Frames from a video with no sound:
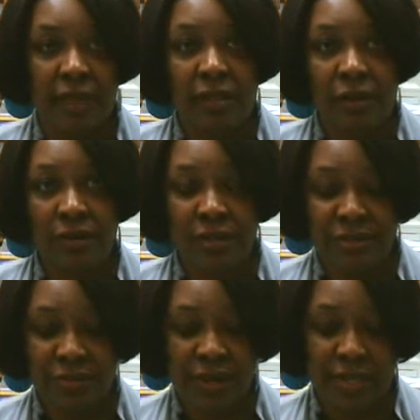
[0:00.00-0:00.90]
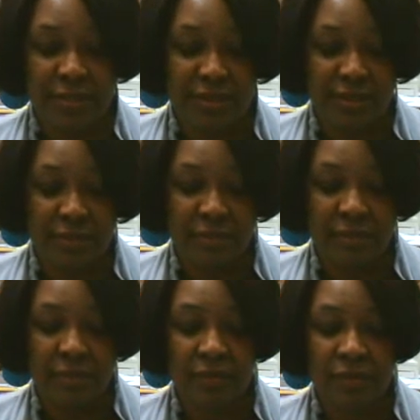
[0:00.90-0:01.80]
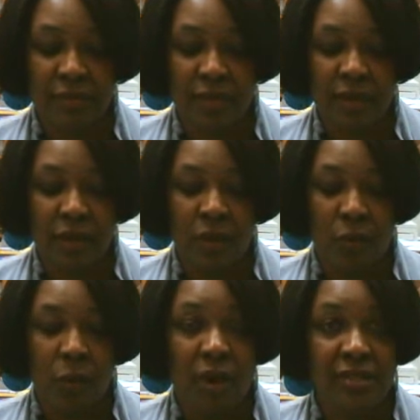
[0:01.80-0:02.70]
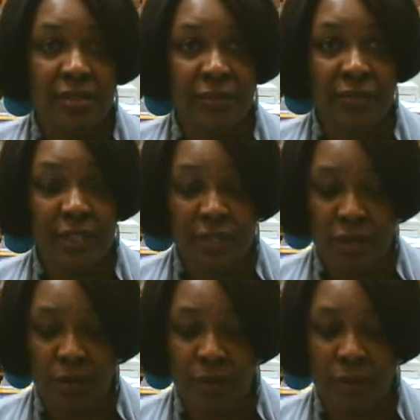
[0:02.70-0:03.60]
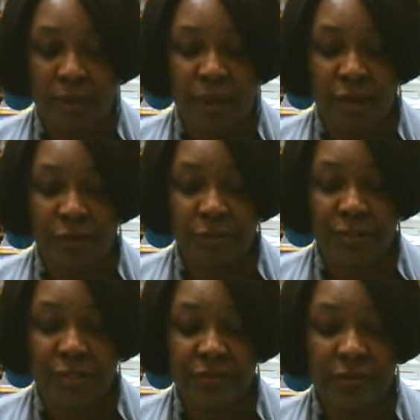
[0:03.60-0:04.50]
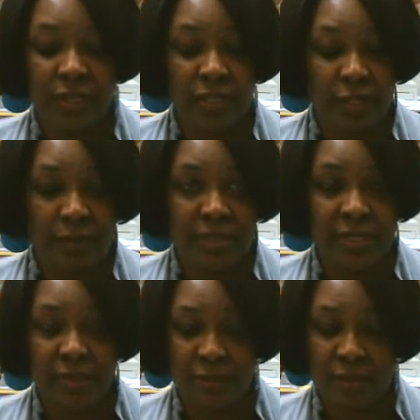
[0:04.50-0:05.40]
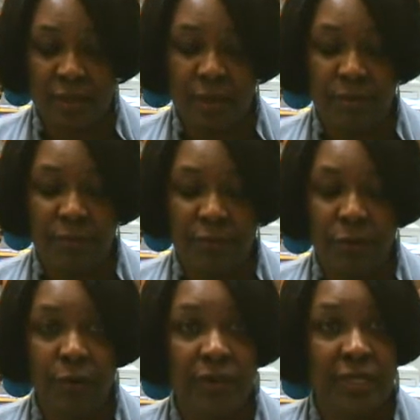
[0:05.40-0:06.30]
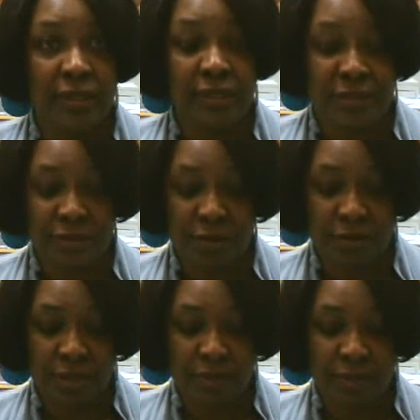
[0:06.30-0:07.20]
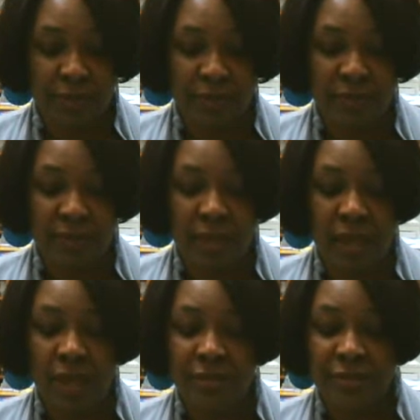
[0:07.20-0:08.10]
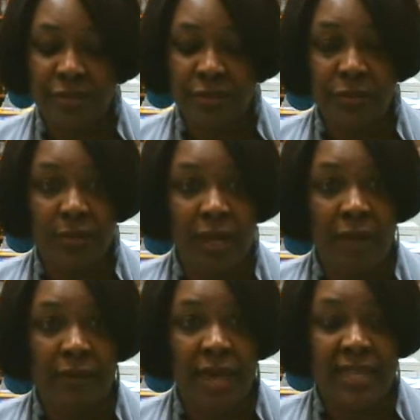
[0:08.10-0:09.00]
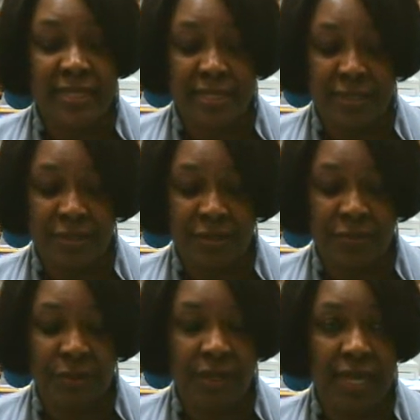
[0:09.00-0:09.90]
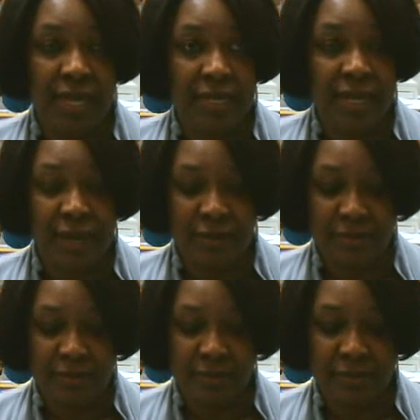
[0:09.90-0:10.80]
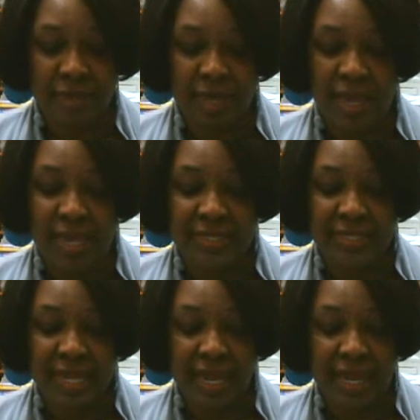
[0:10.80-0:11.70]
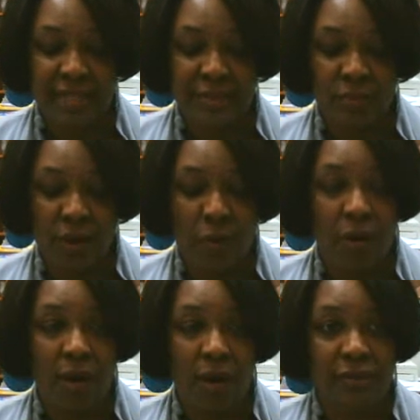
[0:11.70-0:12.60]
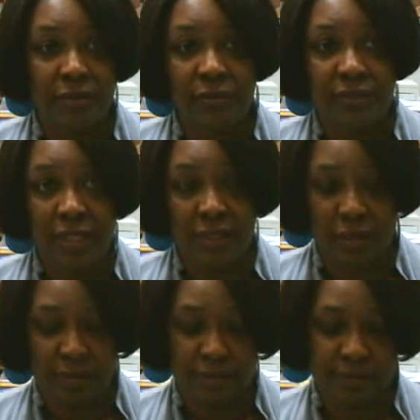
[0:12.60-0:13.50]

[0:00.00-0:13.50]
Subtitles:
Learning strategies. Watch the video about Christopher Columbus before reading the story. Students will have access to viewing handouts as guides while watching the video.